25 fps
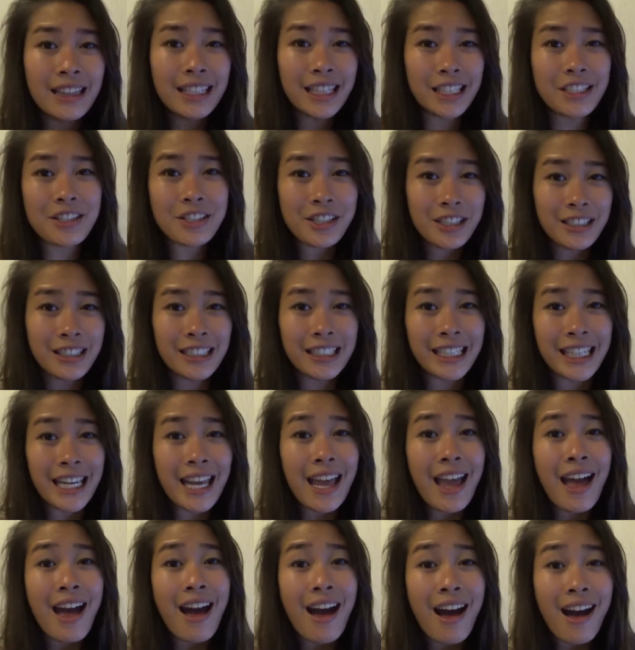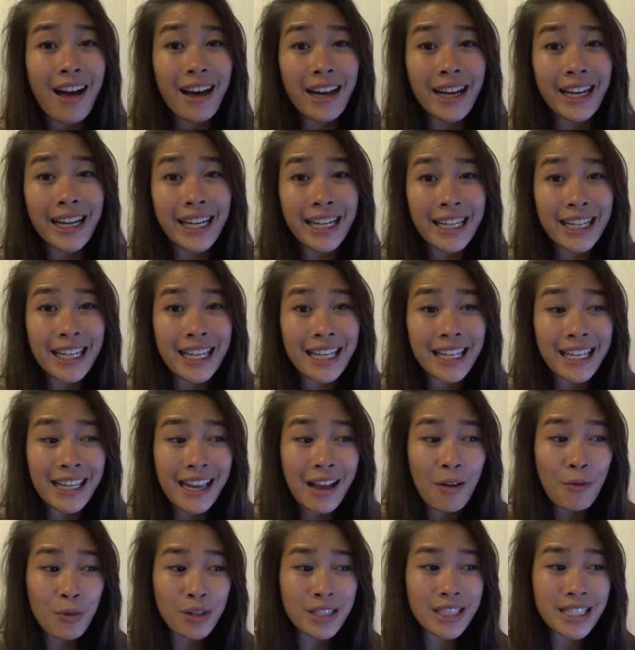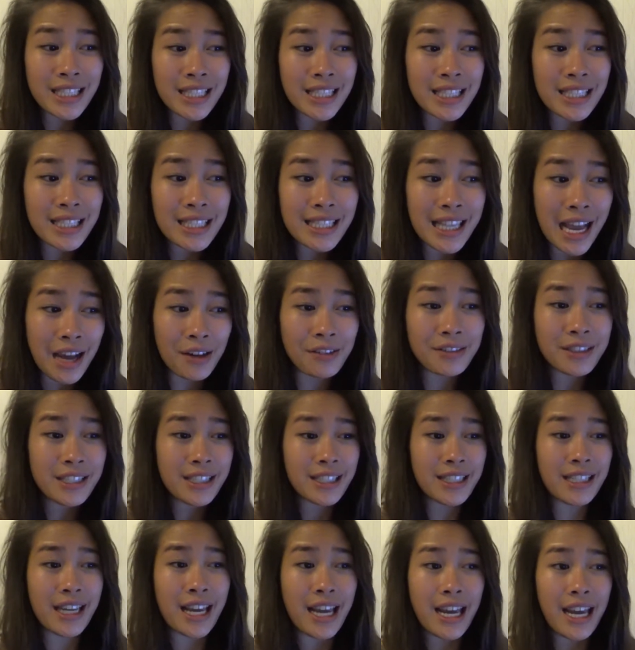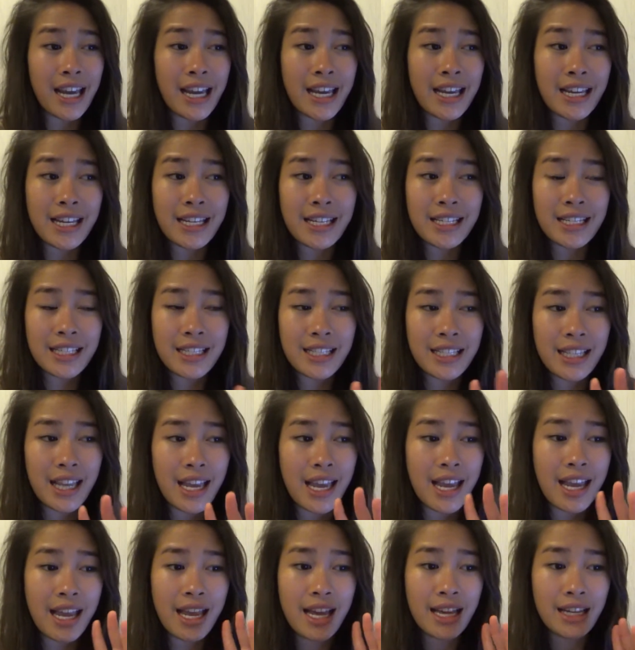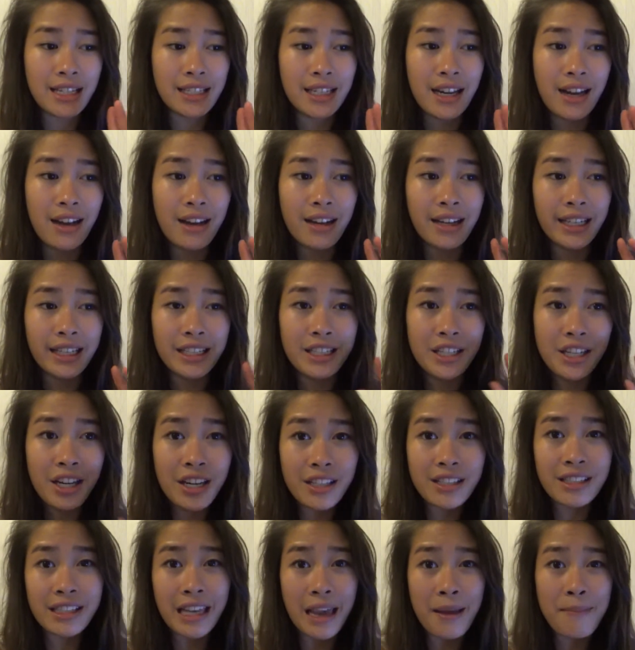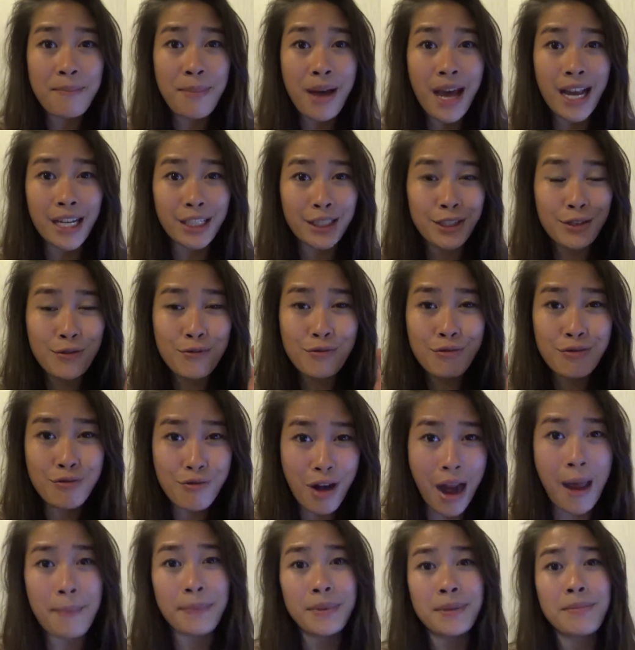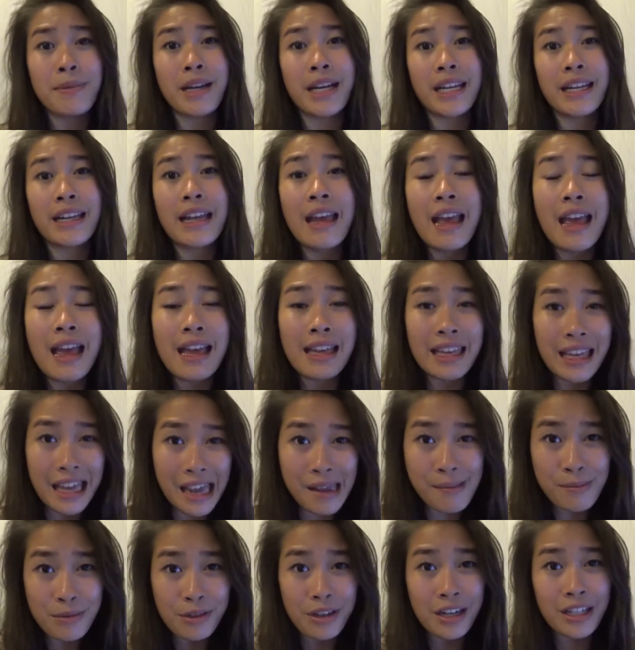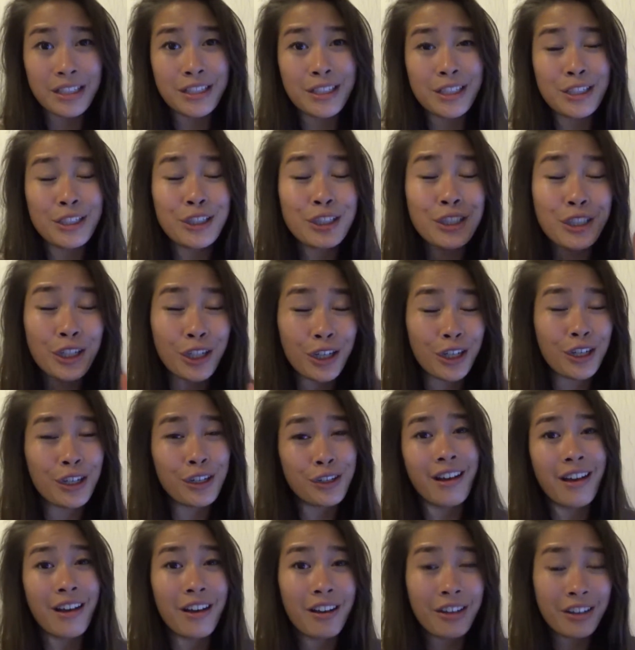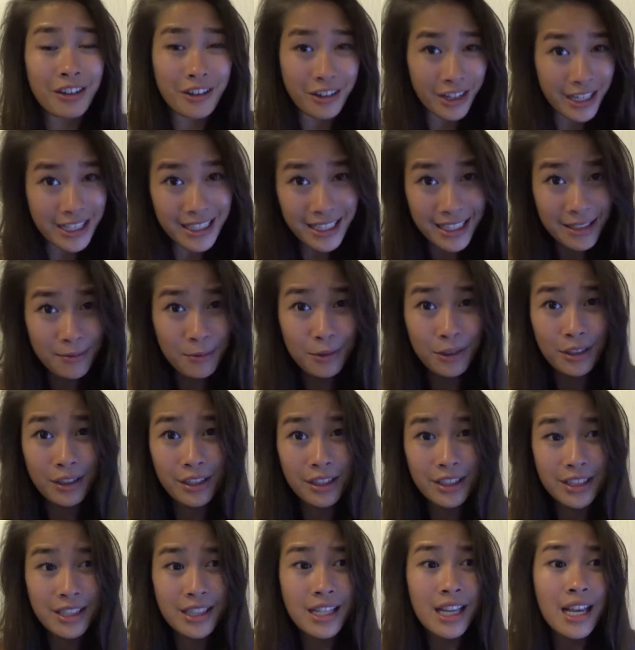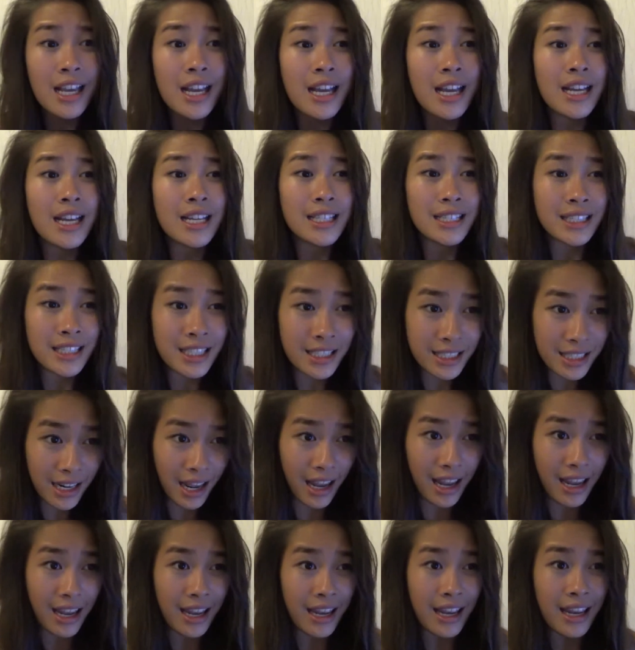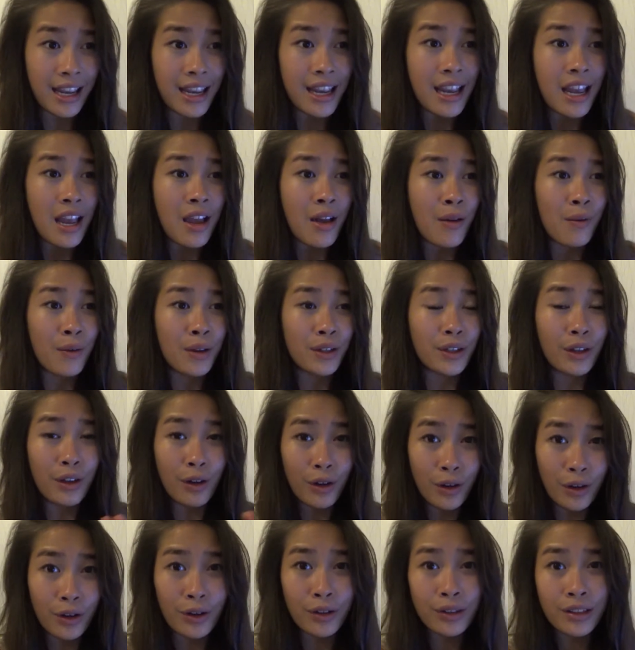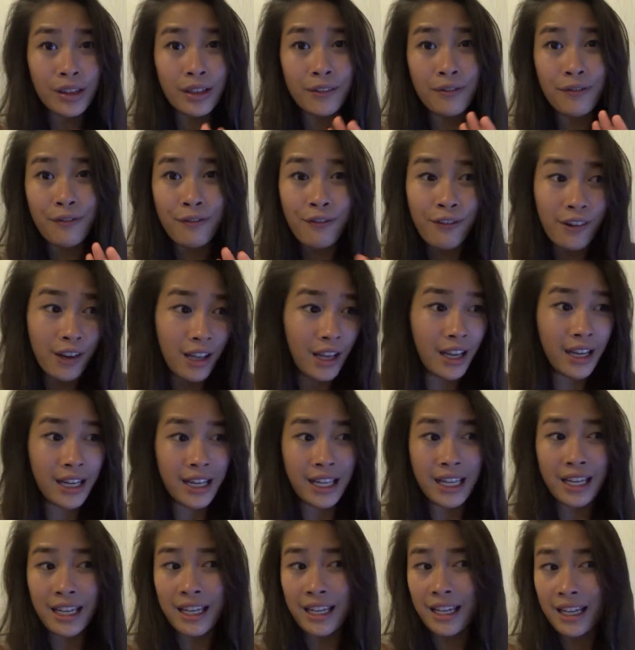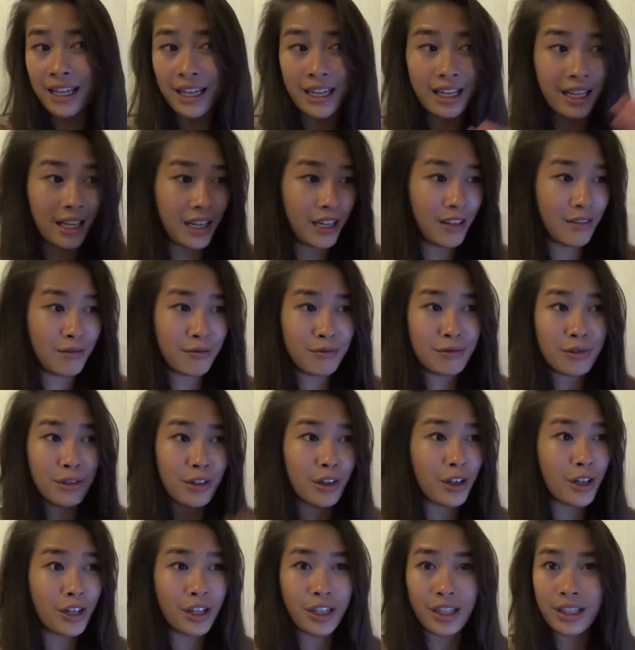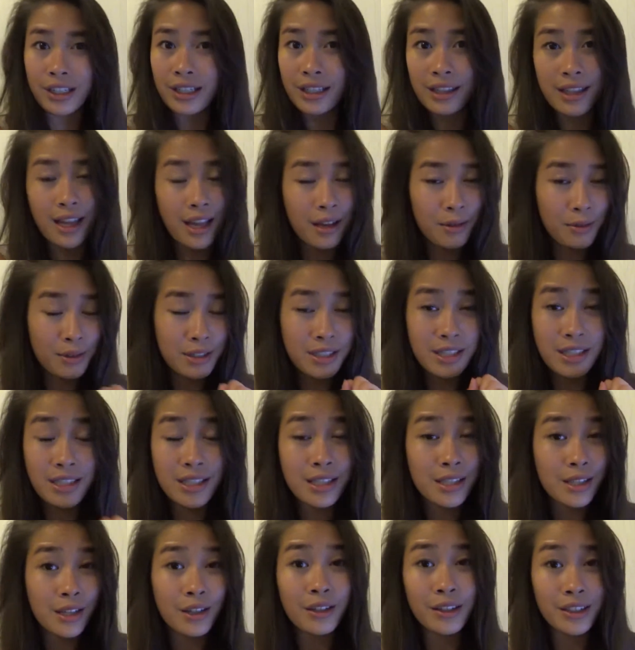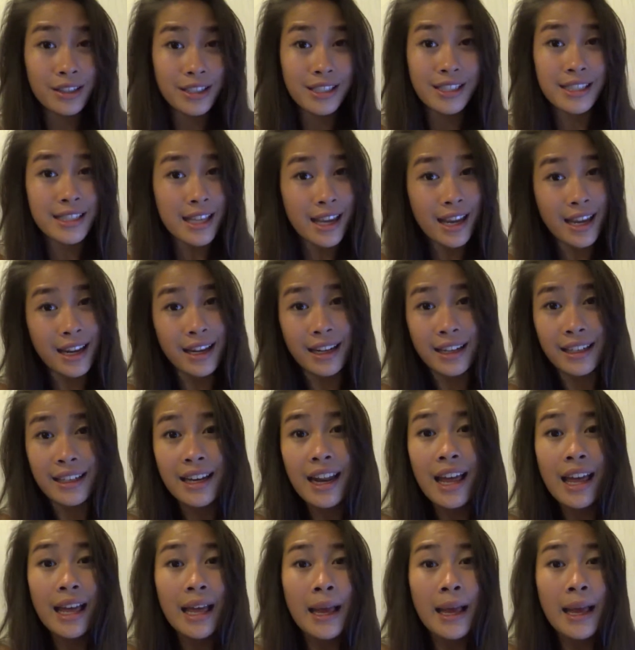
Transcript: literally I was downstairs and I just came back to grab my camera to show you how crazy it was today with all the floody road. That was so insane.